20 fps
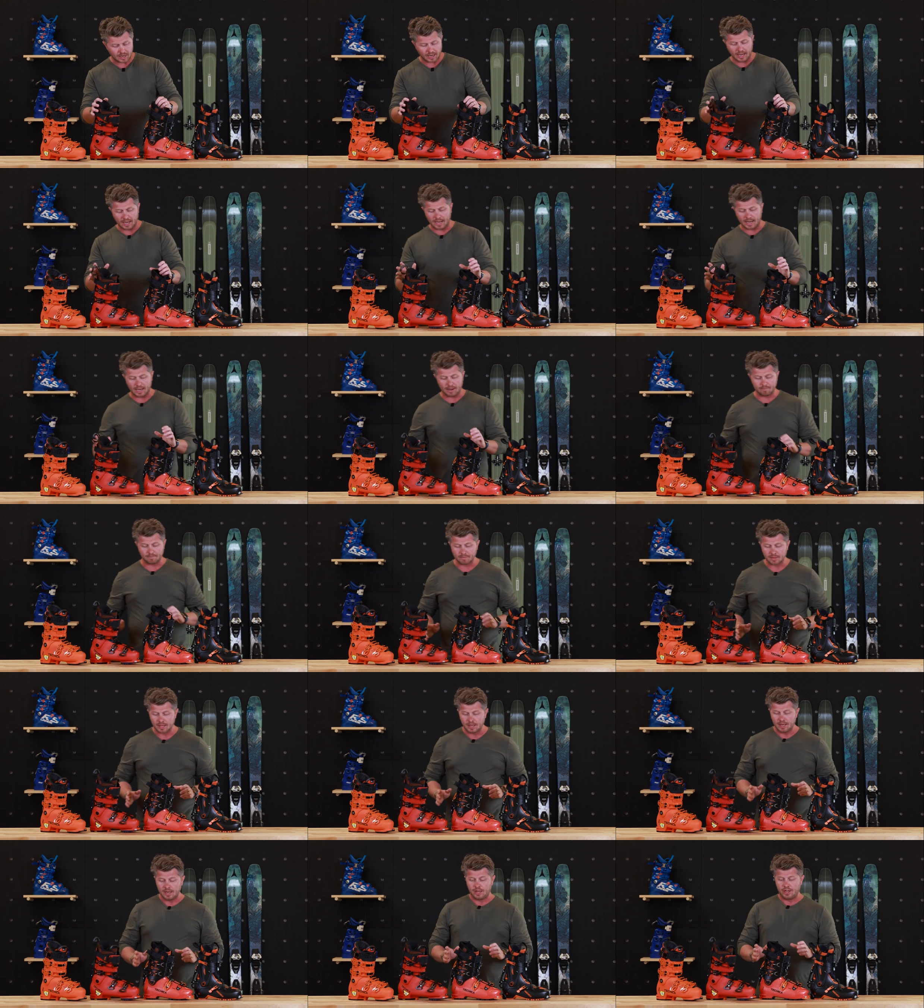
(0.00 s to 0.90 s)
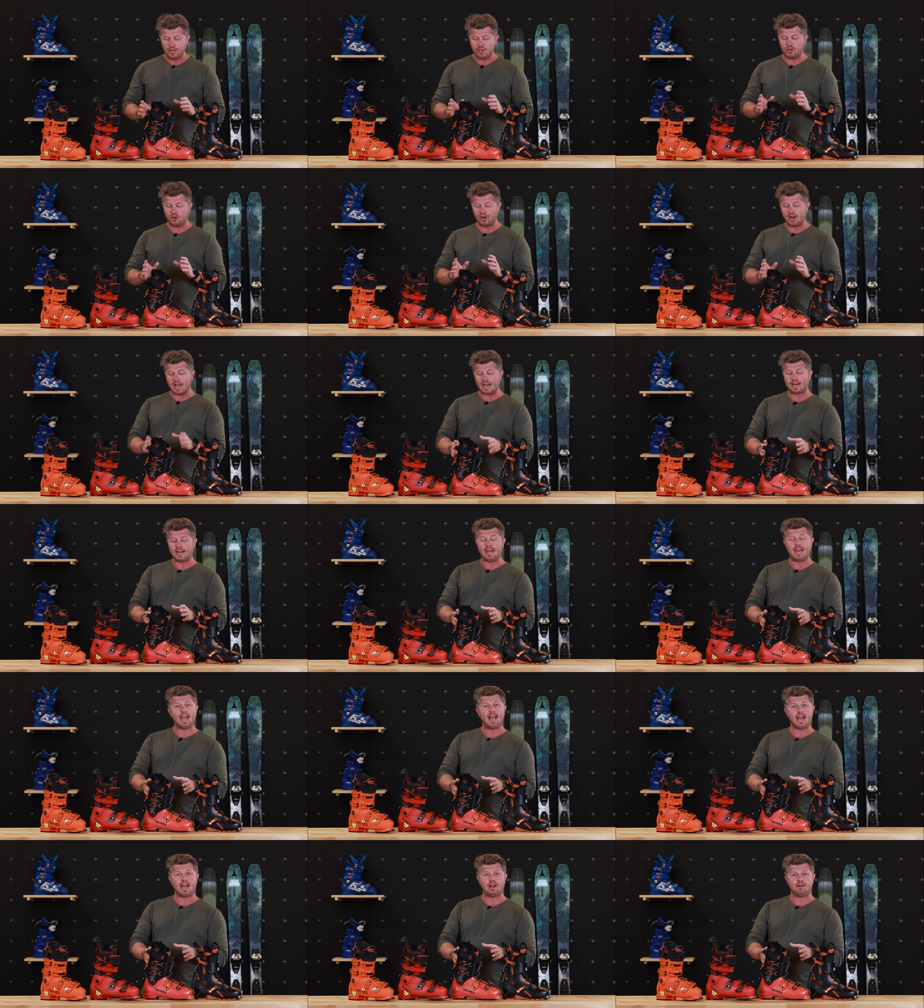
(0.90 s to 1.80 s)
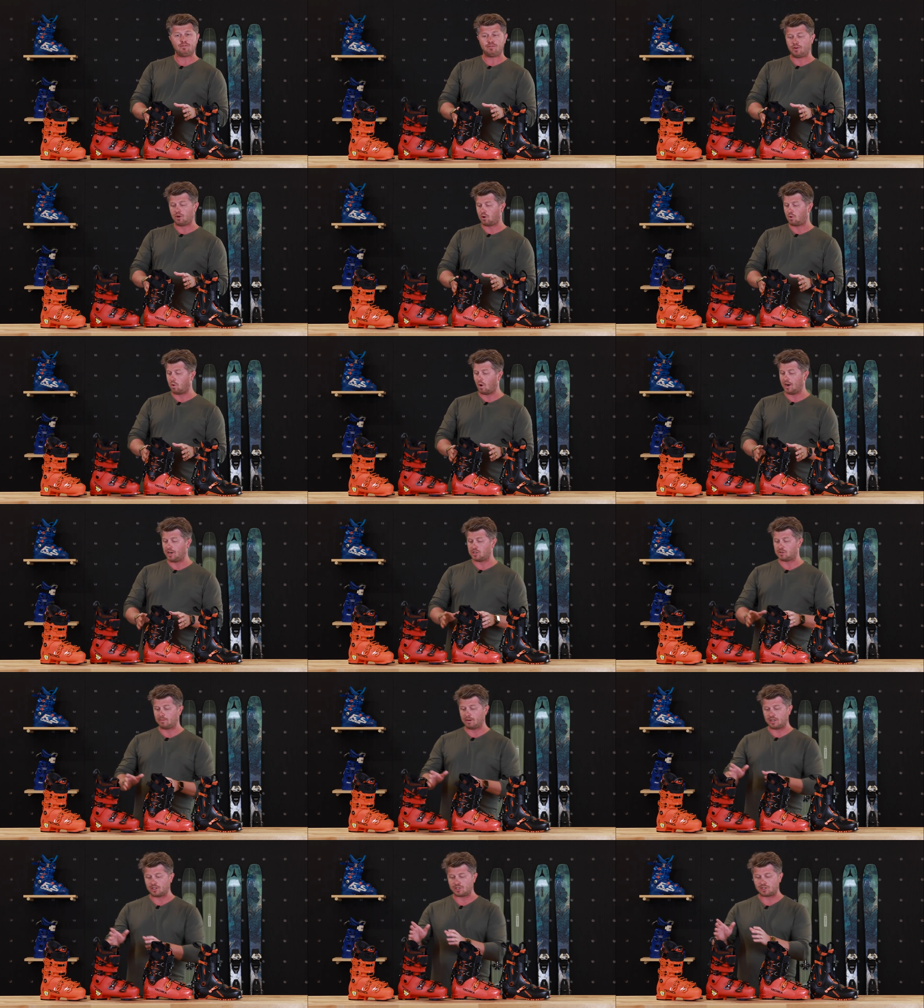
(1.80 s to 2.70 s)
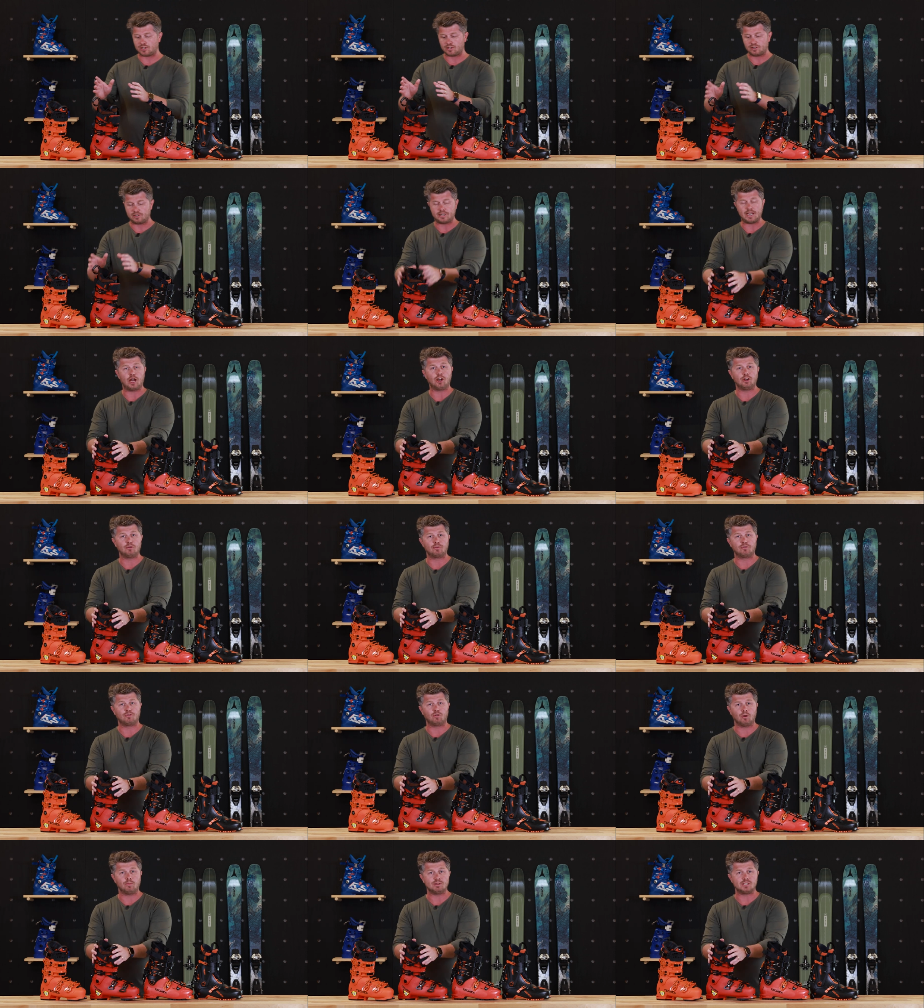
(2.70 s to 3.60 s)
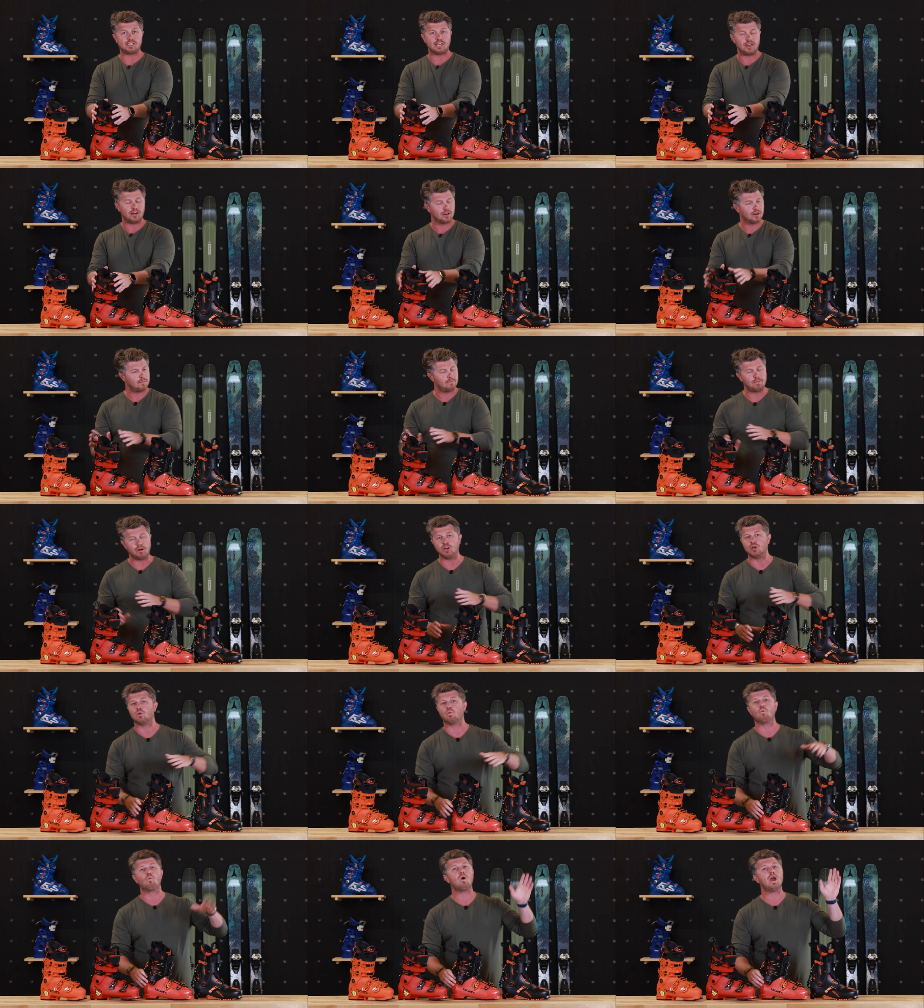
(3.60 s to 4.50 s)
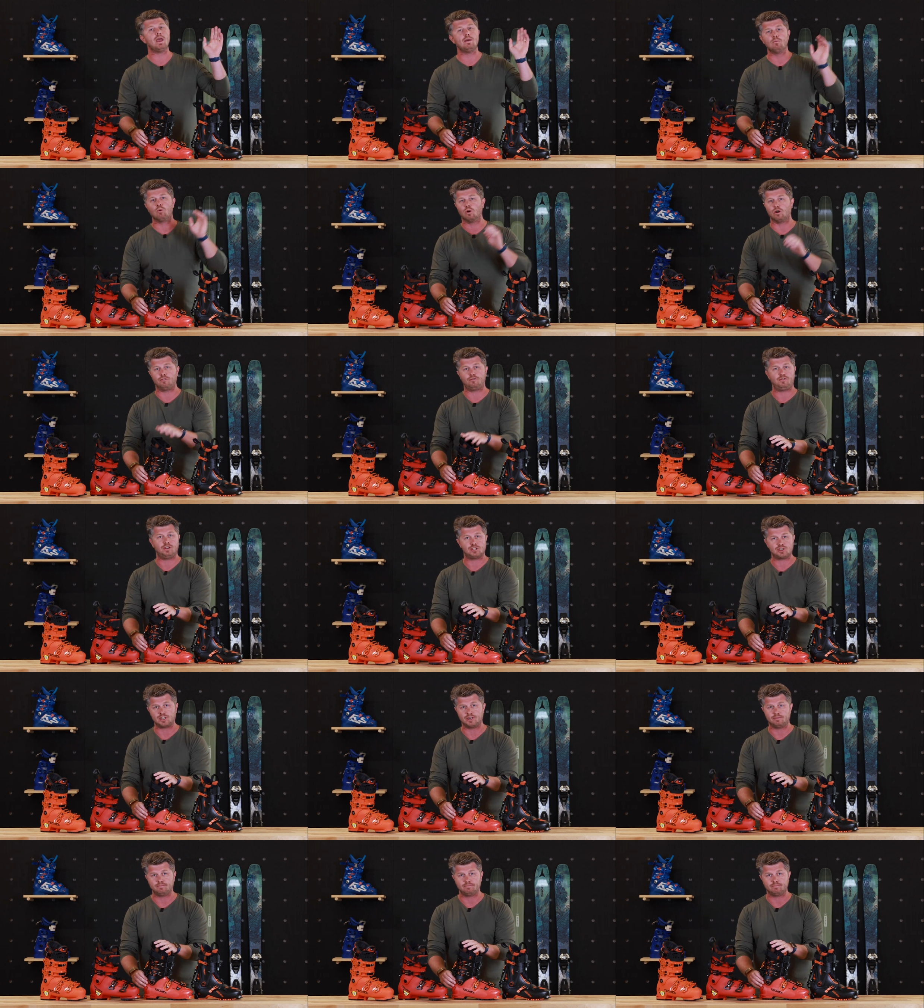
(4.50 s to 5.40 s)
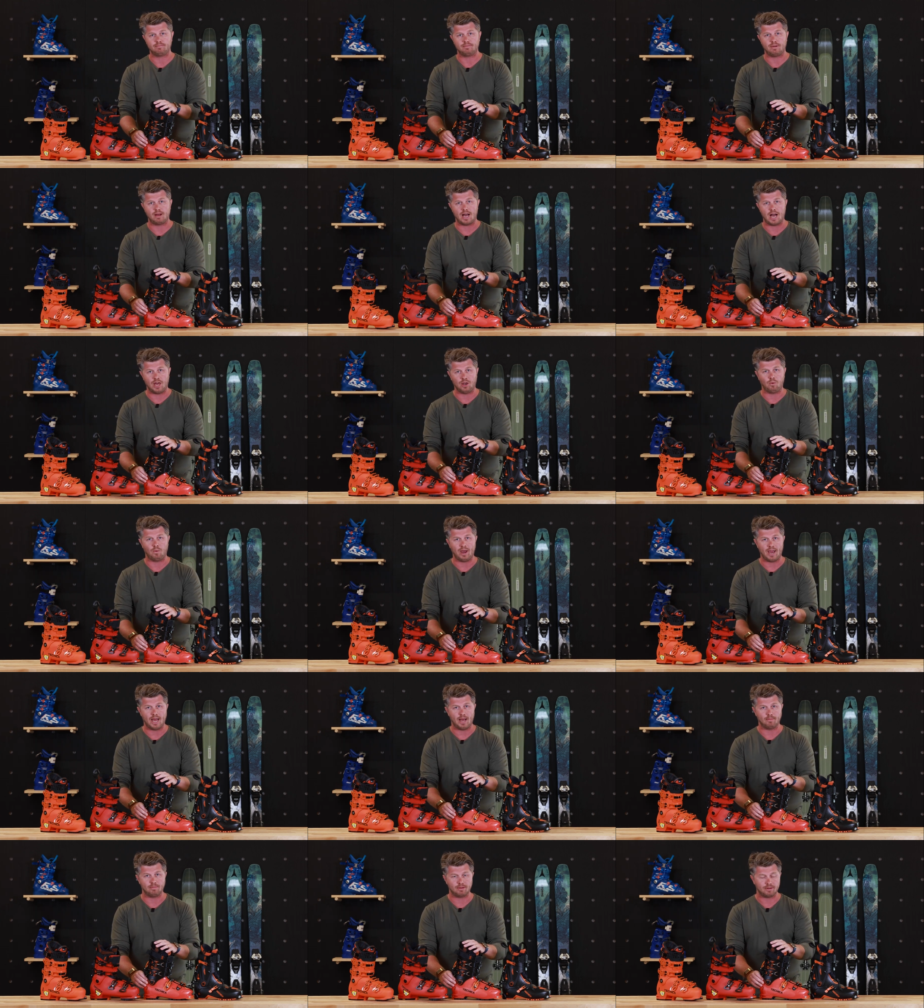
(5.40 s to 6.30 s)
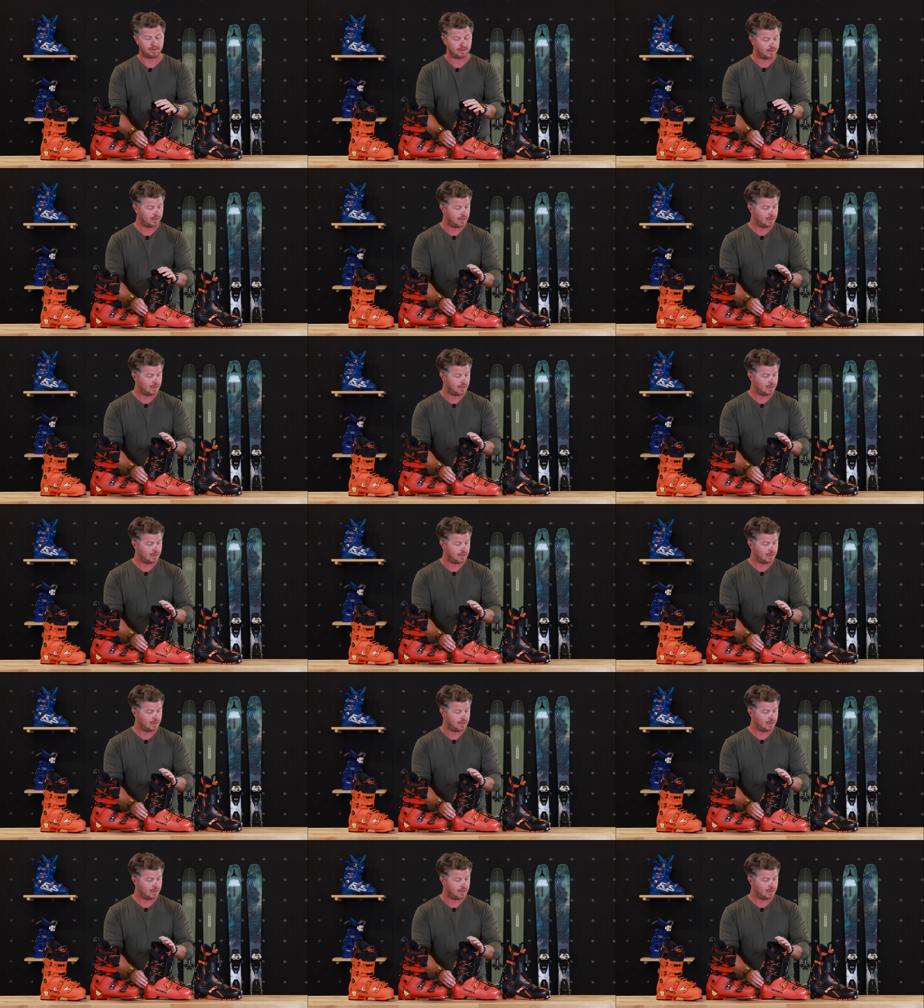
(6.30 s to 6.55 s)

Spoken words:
You're not going to have quite as much downhill performance here, but you're way more efficient on the way up.